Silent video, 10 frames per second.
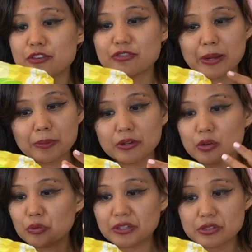Fiber,
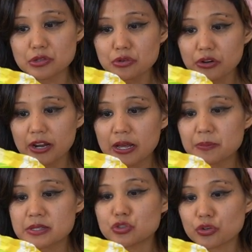only 2
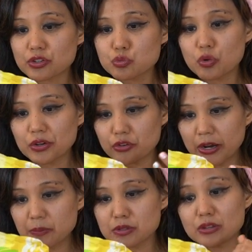grams, sugar is 1 gram.